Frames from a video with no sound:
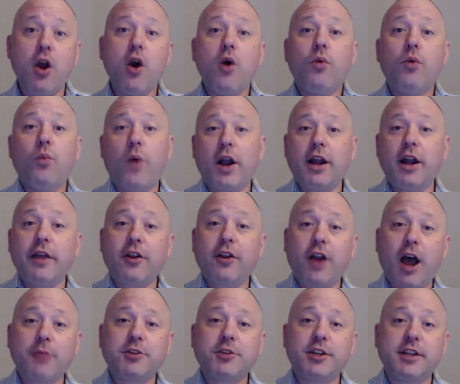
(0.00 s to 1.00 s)
One other
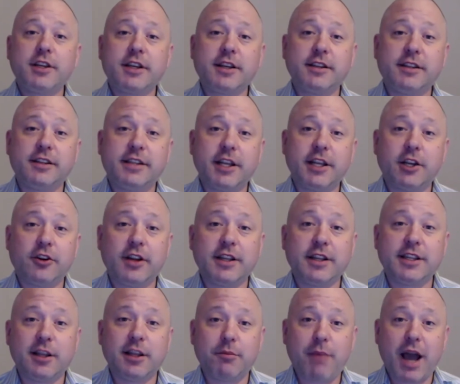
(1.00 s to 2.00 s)
option to consider is
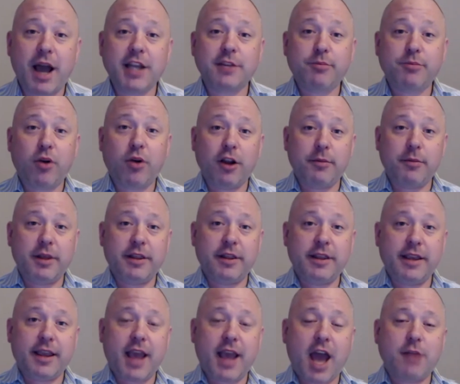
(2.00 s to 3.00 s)
that my department, the
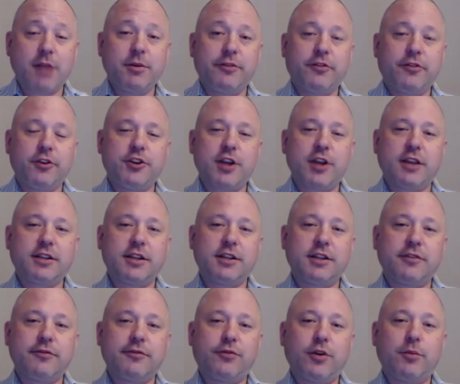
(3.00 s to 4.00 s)
Academy for Justice
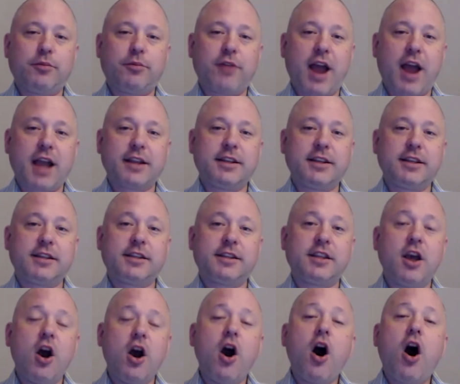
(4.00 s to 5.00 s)
Informed Practice,